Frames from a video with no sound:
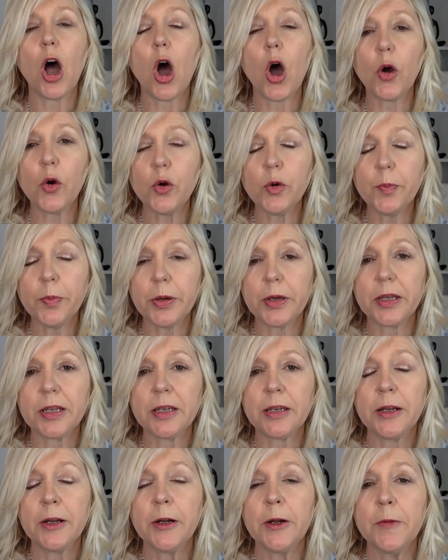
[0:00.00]

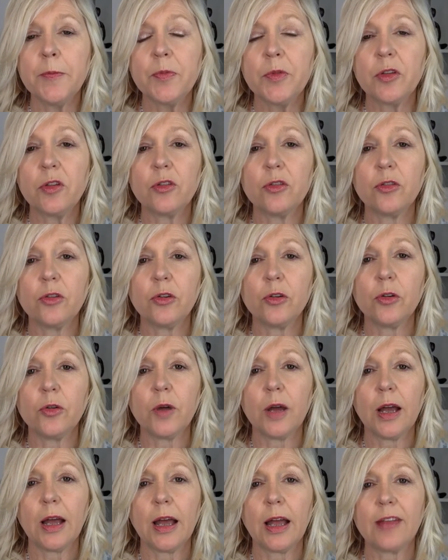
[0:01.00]
open
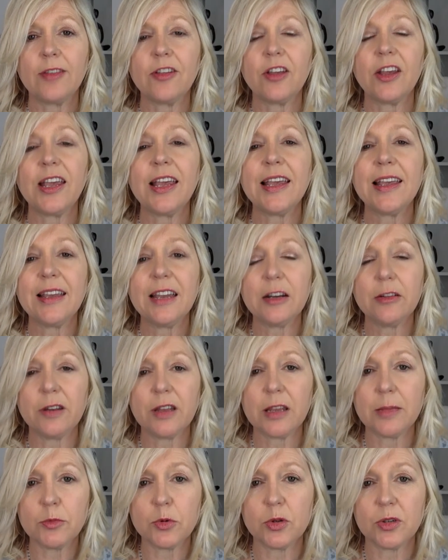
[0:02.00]
to
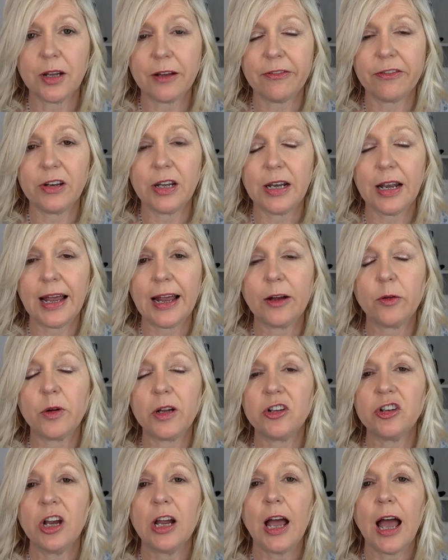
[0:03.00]
hearing the more definite
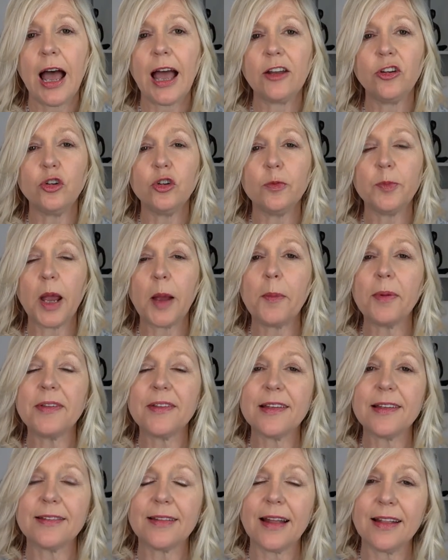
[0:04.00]
language. And you'll be able
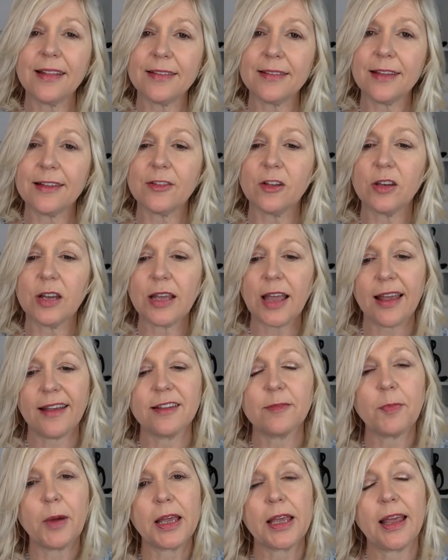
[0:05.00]
to sense this on a
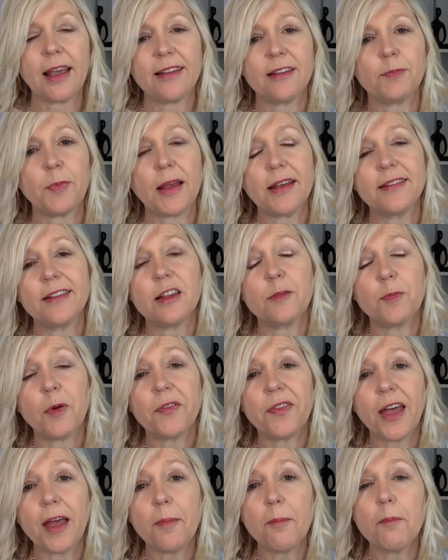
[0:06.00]
case-by-case basis,
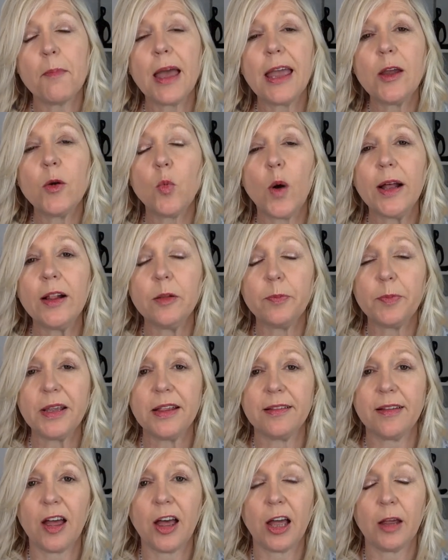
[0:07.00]
but there may well
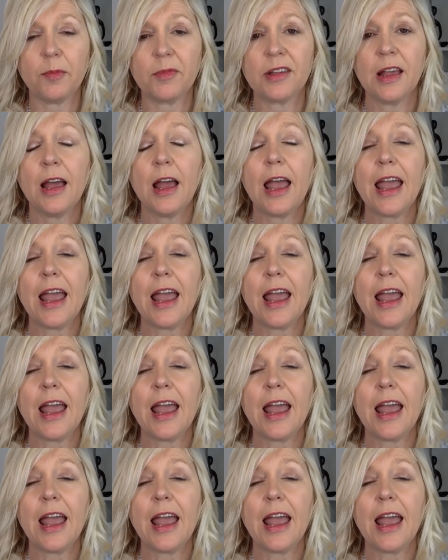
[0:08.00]
be times